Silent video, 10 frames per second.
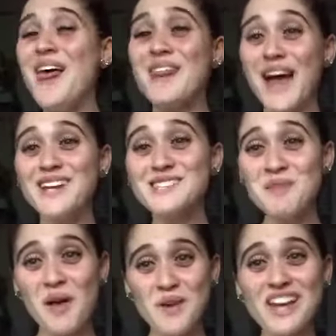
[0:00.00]
That is
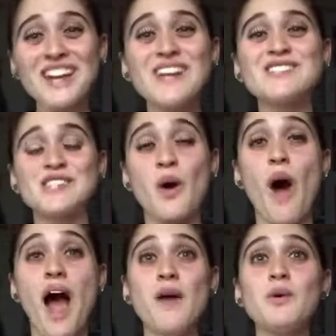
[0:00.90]
my weakness, so
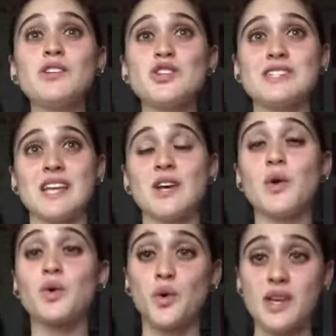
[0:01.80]
I would just like
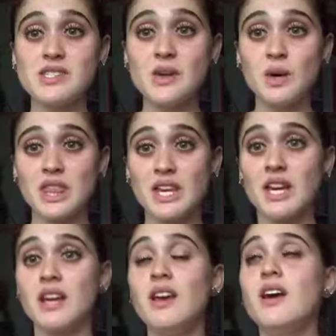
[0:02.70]
go crazy with
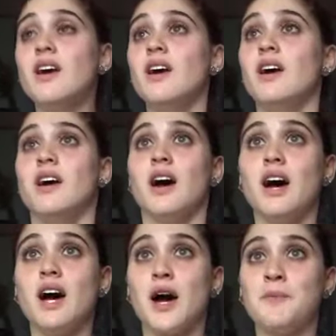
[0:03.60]
it.
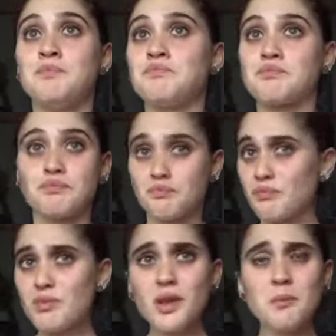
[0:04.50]

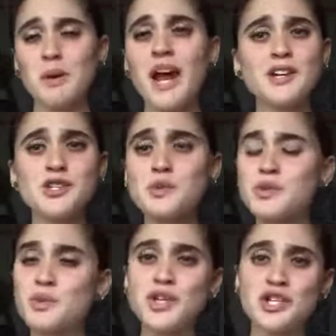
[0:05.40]
But I just
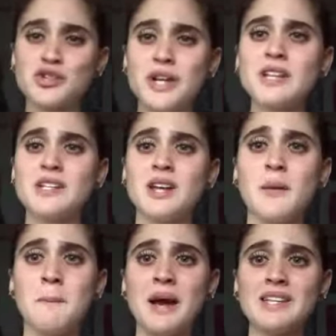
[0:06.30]
would
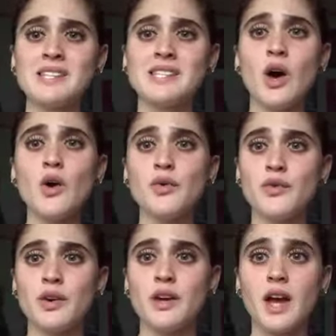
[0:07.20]
restrict
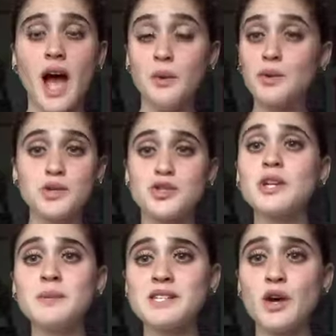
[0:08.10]
myself. I would
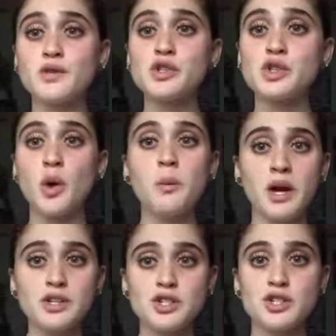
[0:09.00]
restrict myself so
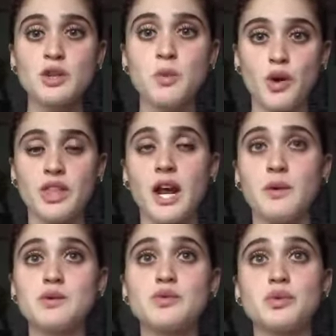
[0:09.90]
much to the point that
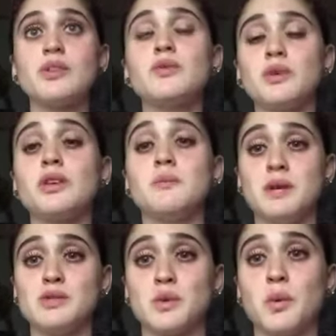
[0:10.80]
I was really, really
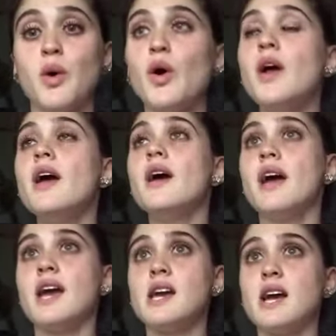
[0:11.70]
miserable,
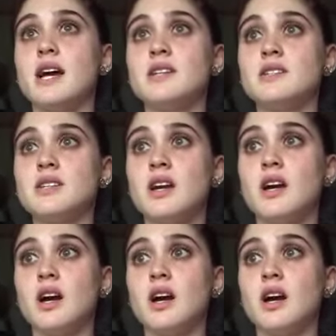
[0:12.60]
and